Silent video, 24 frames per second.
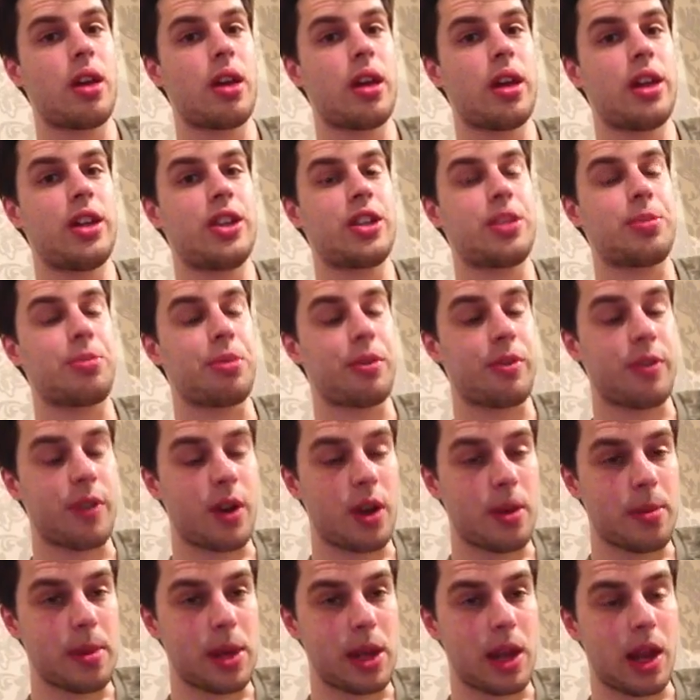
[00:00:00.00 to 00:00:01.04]
He's the
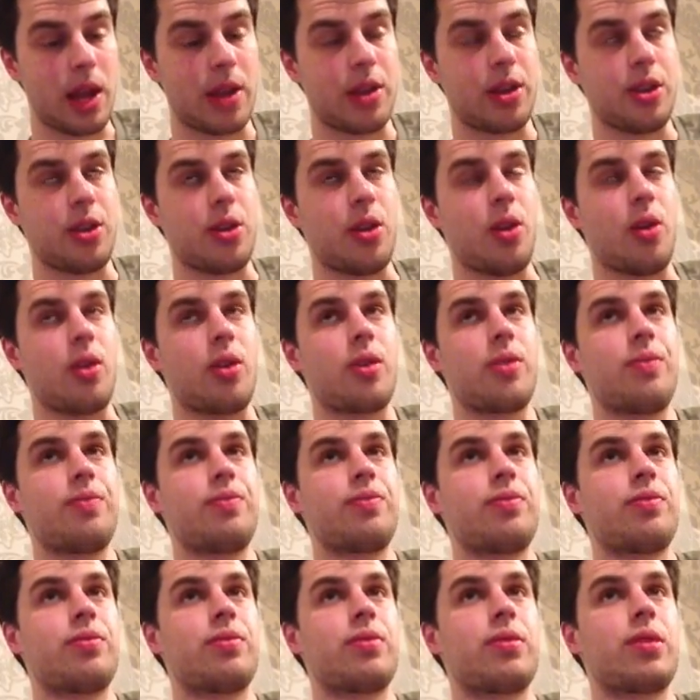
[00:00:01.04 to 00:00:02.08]
proverbial underdog,
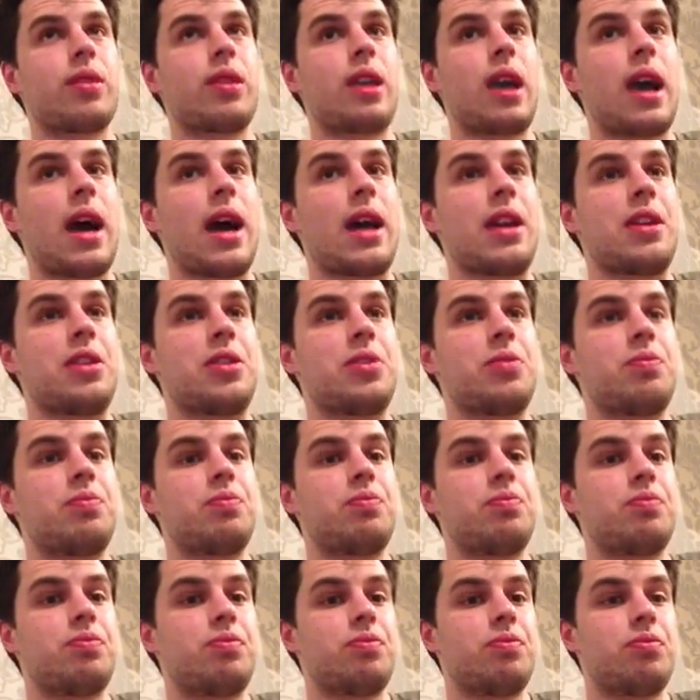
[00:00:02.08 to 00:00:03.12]
and
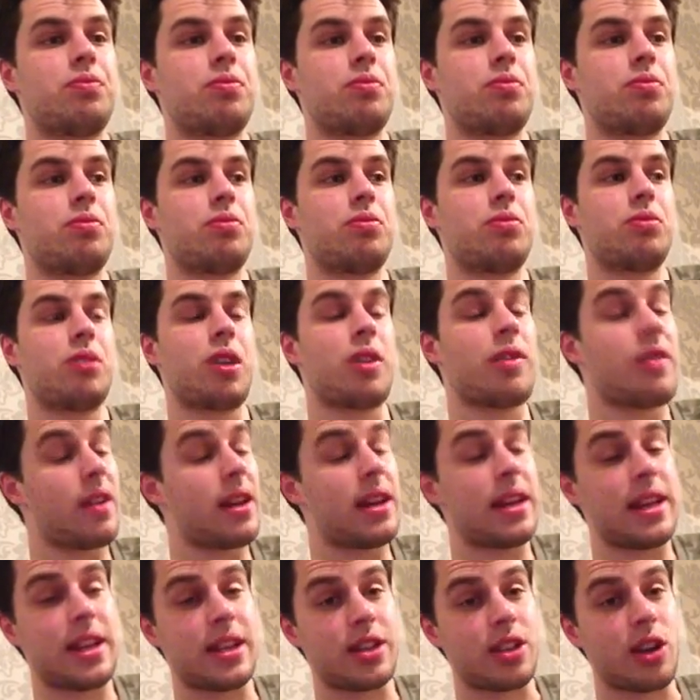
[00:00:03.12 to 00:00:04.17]
there
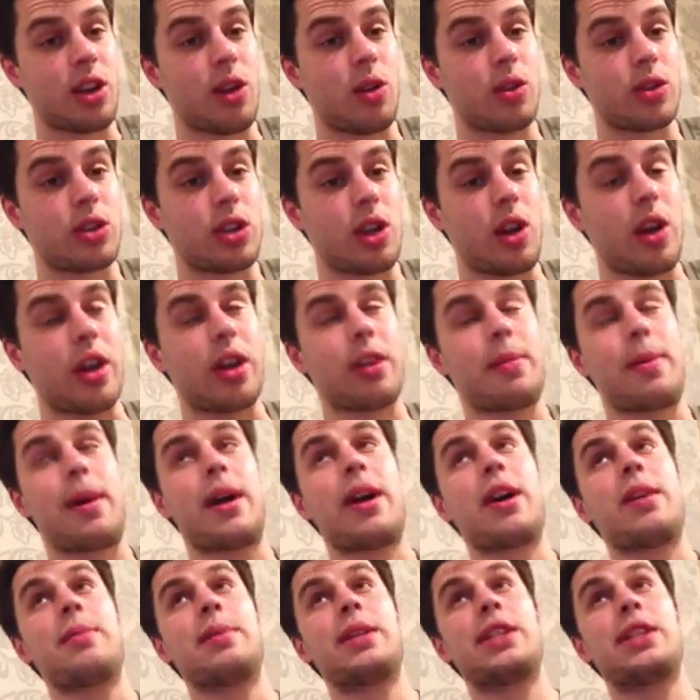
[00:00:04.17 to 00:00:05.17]
really is a lot to like about him.